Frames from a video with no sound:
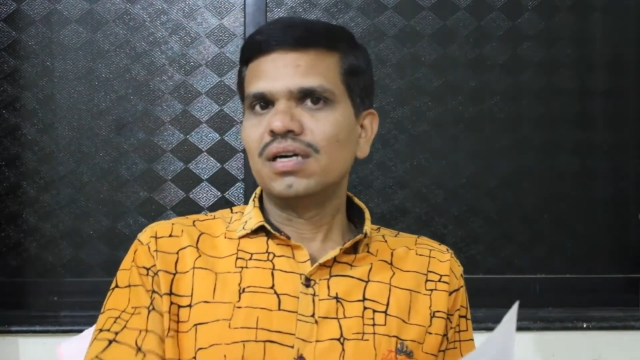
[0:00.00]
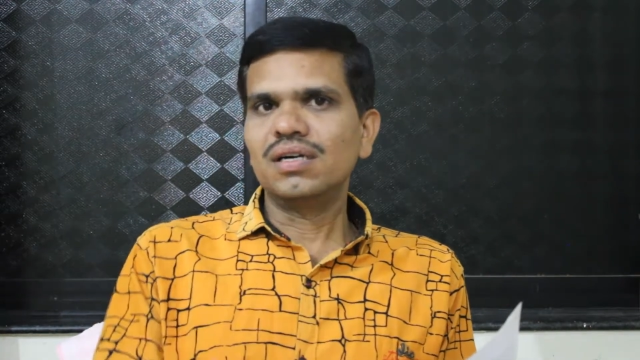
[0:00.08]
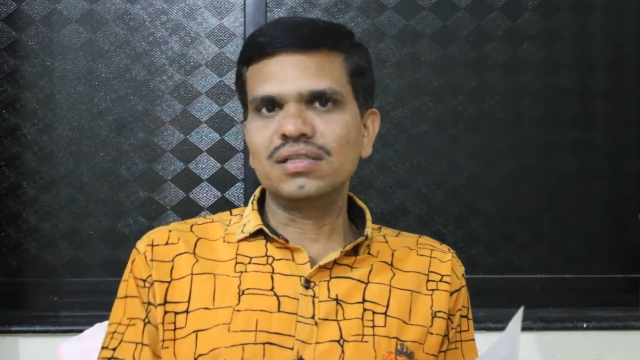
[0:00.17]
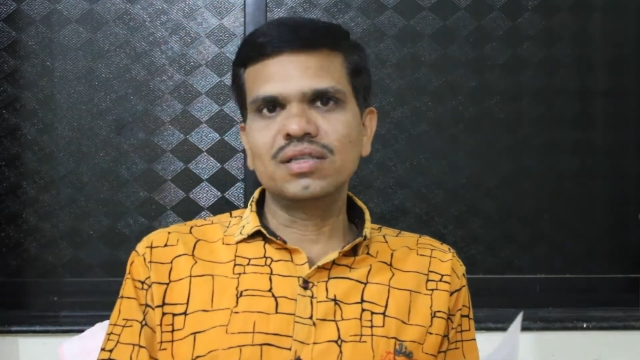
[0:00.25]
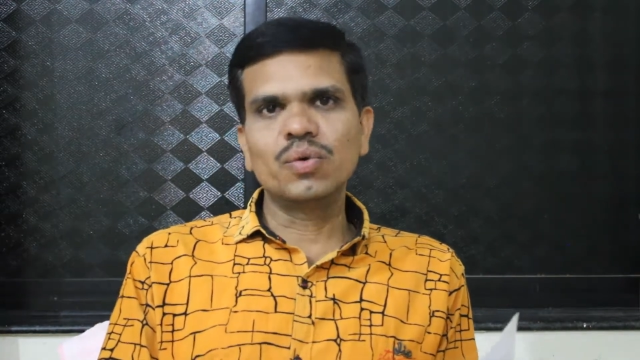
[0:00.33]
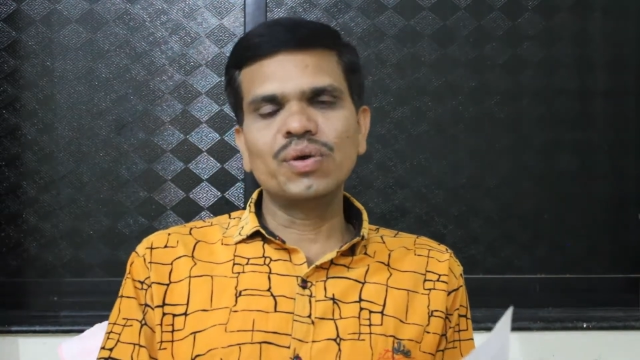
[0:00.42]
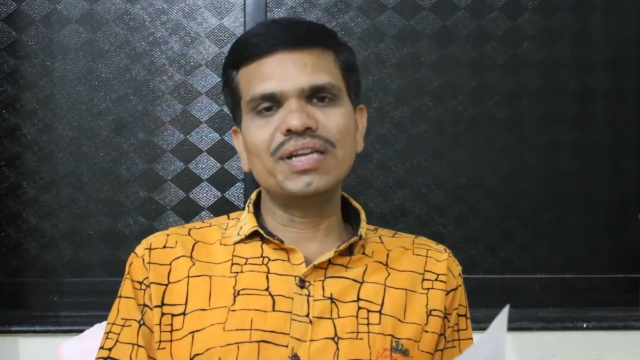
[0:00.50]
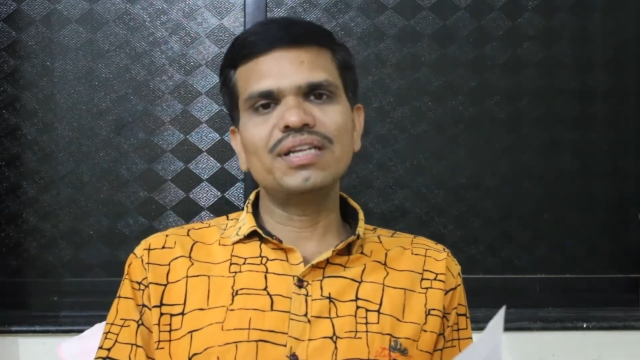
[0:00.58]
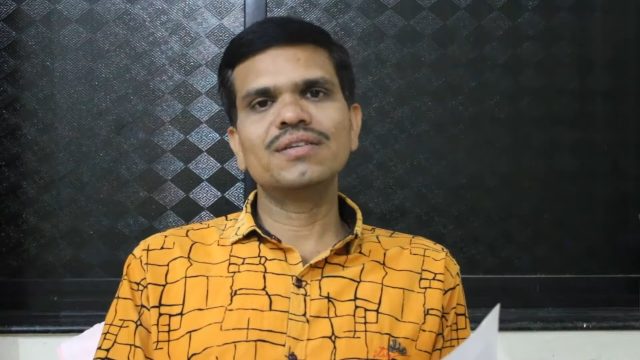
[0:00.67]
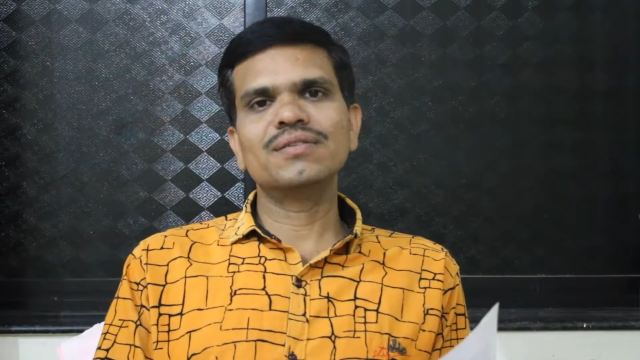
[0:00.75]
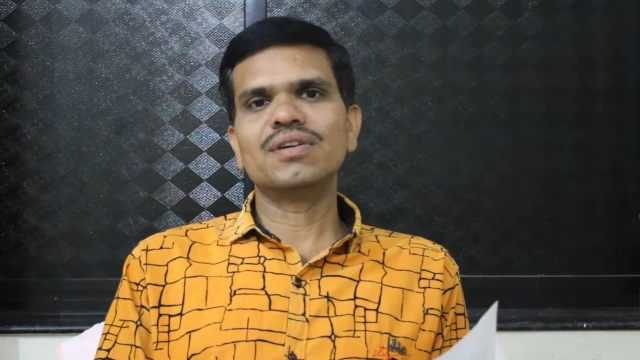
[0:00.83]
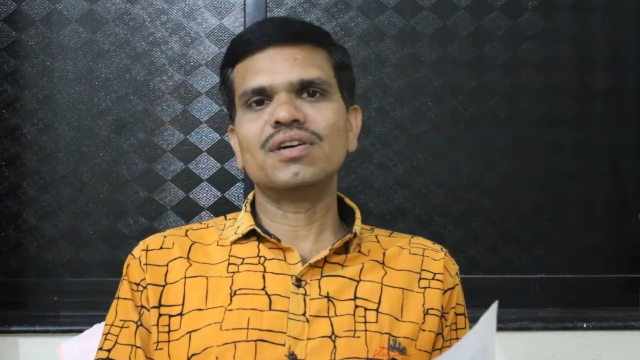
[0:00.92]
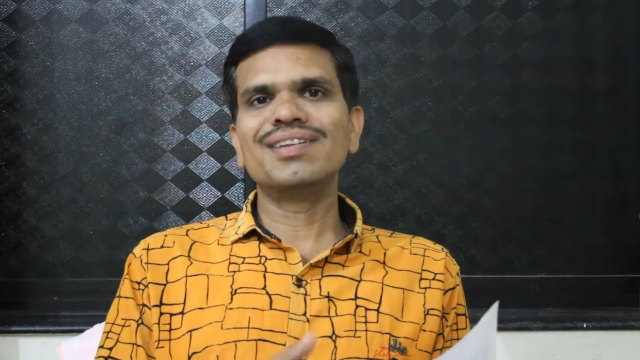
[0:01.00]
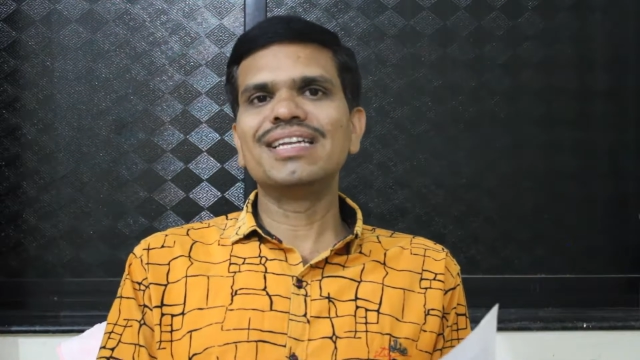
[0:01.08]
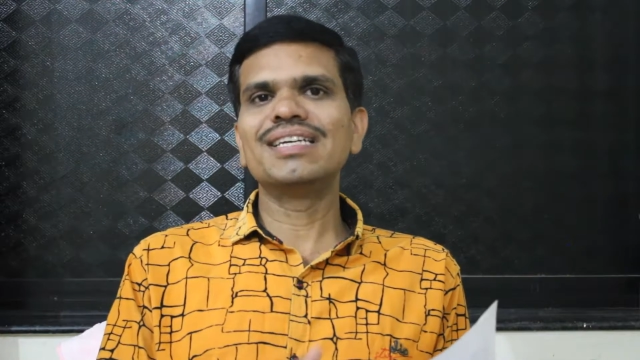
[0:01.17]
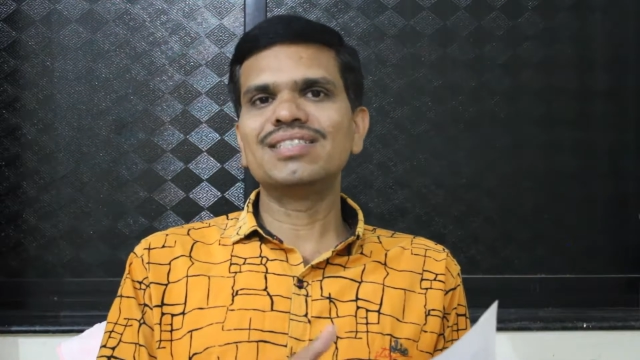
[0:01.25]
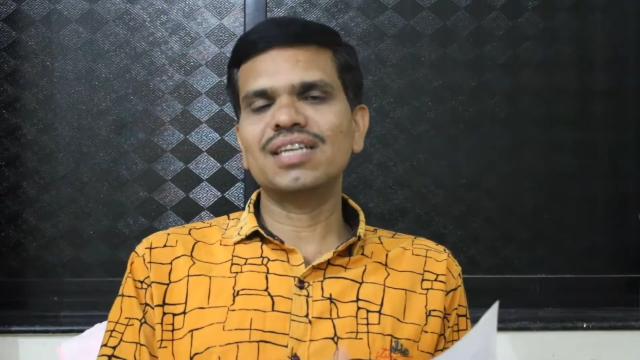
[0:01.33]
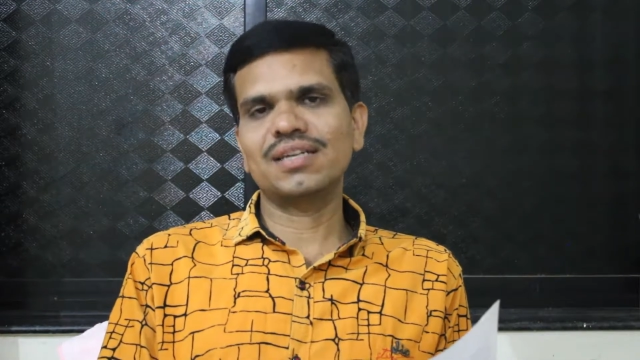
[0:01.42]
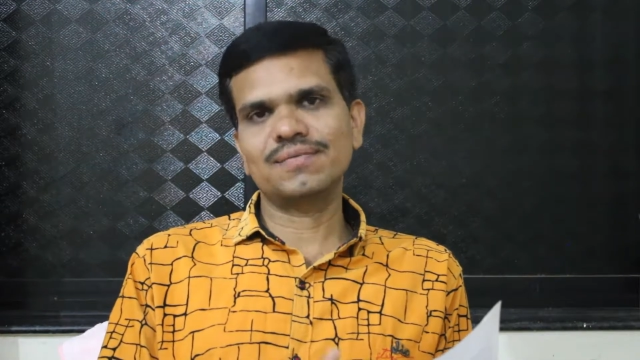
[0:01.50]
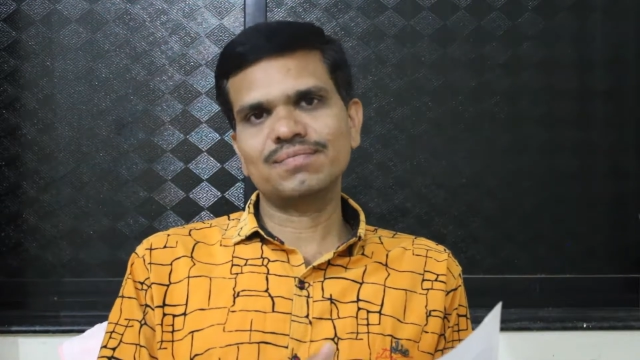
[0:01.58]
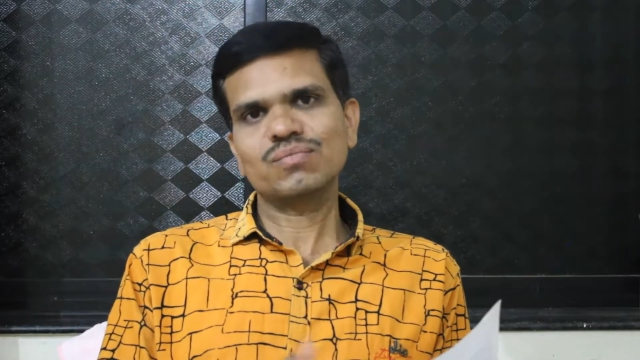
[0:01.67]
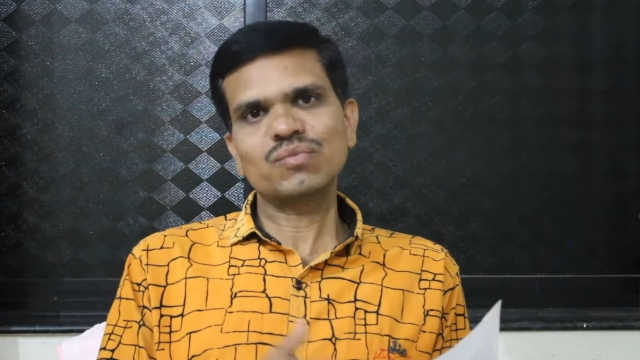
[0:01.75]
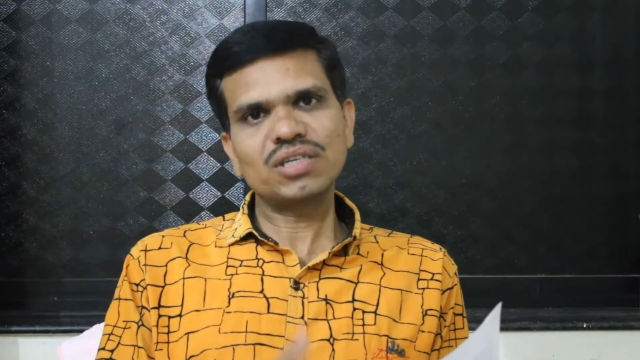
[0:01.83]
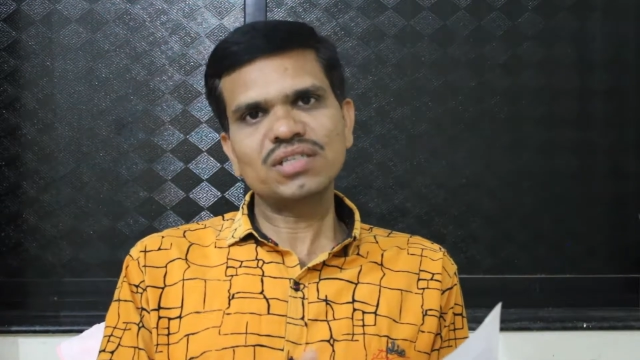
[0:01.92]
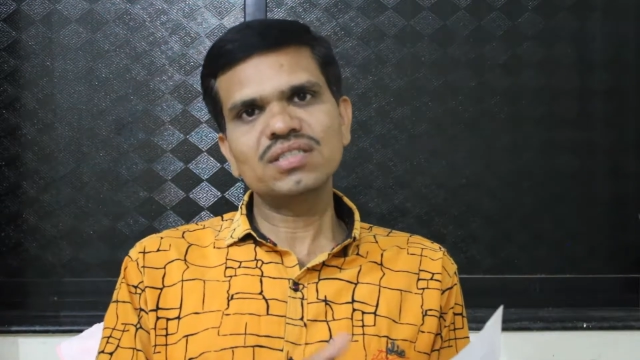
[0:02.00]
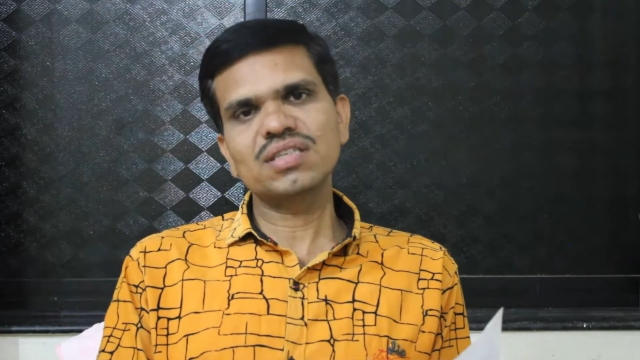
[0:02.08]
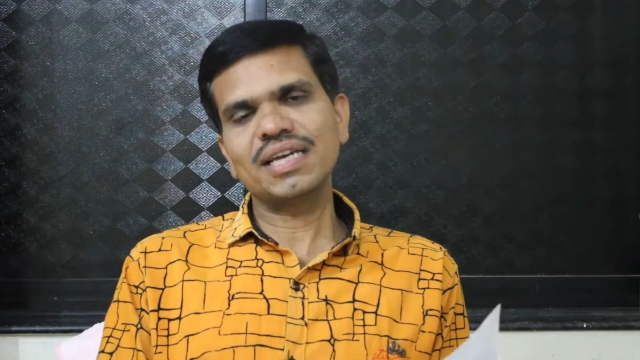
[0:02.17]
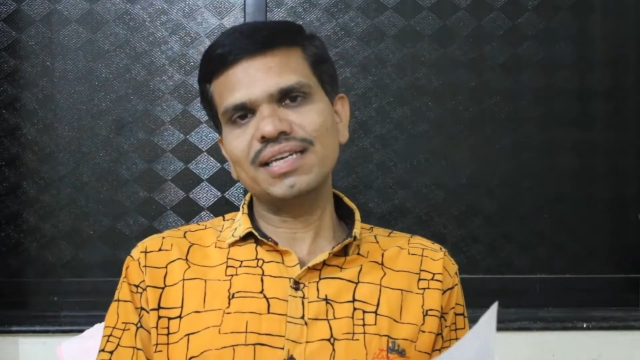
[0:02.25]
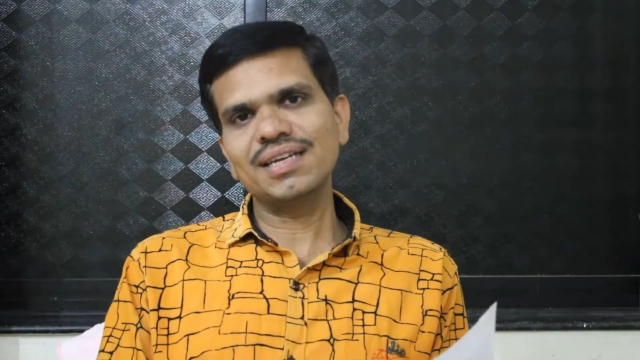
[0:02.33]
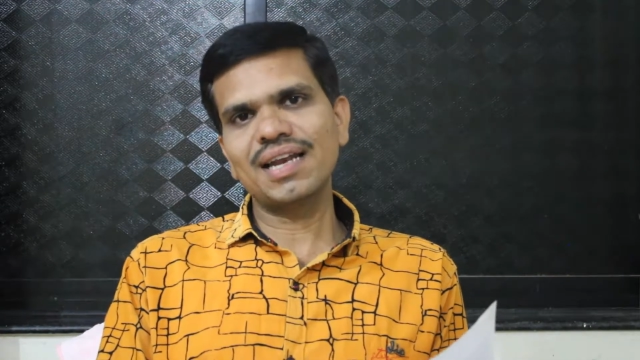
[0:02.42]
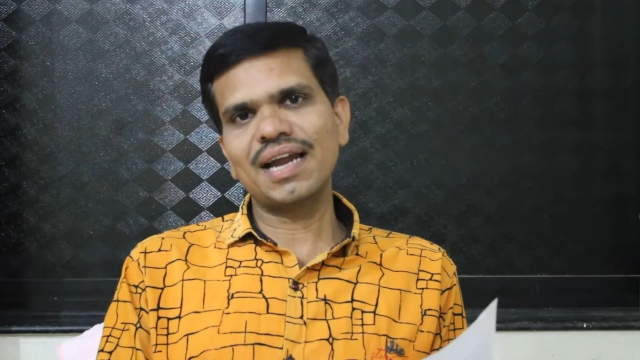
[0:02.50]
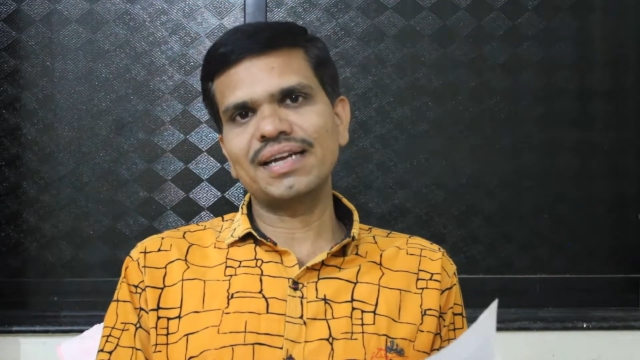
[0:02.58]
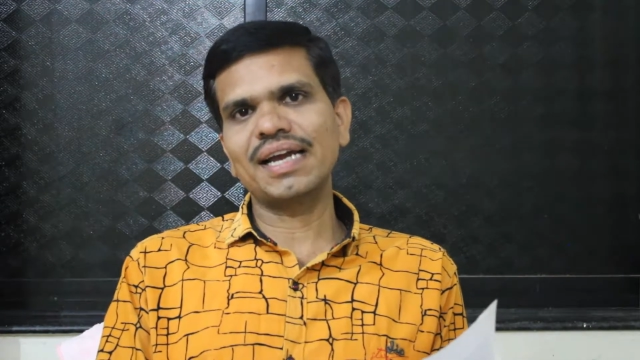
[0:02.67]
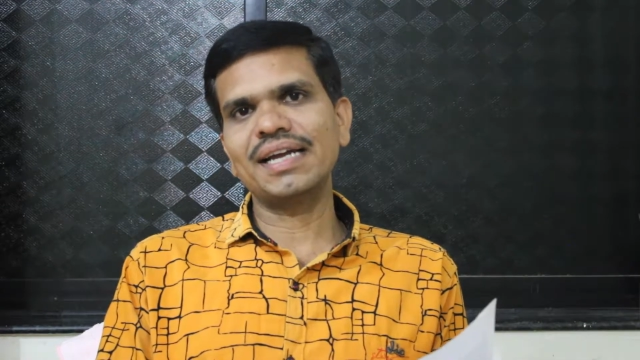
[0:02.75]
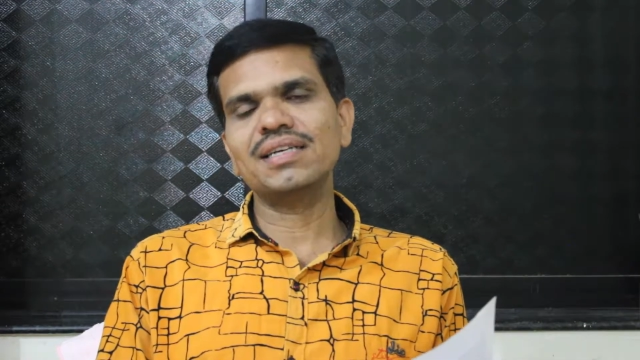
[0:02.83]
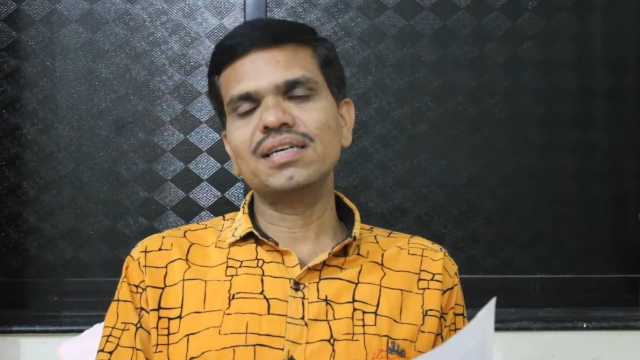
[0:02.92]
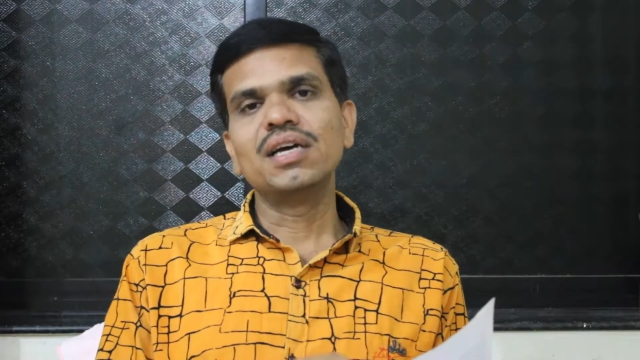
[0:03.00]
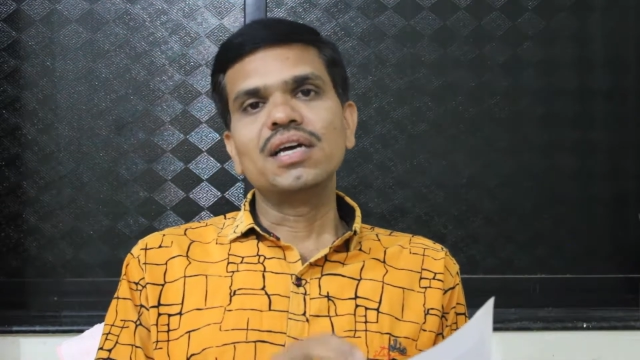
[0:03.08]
the very nation that is England, and